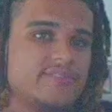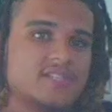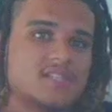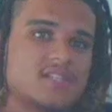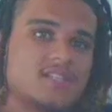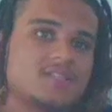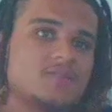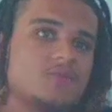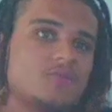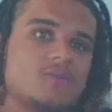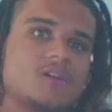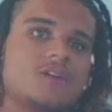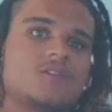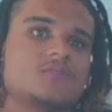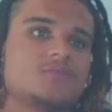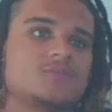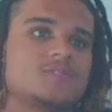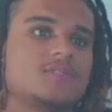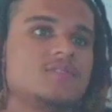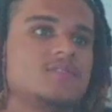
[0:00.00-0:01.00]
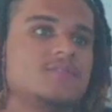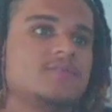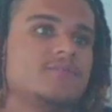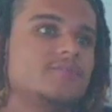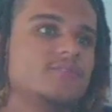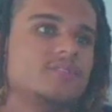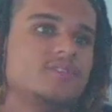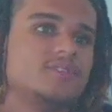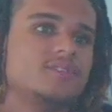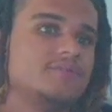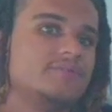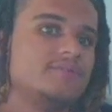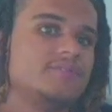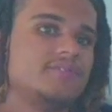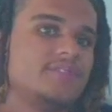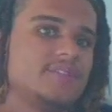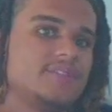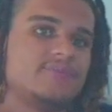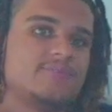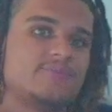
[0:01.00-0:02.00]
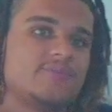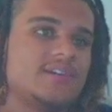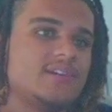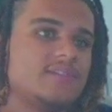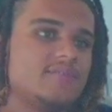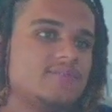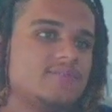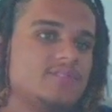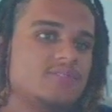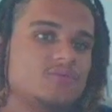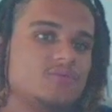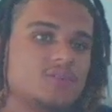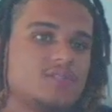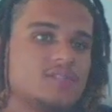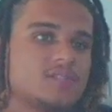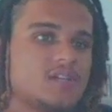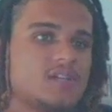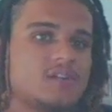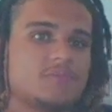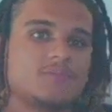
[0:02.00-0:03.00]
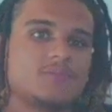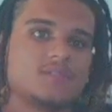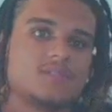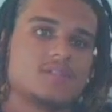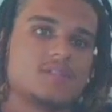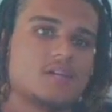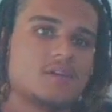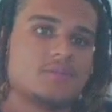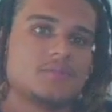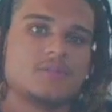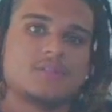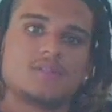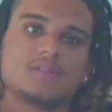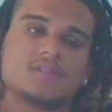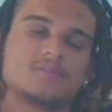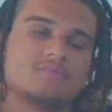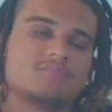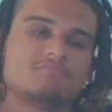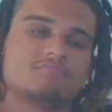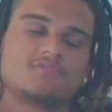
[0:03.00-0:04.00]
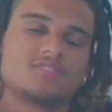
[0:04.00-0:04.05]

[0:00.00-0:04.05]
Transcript: it takes a while for whatever you want to happen,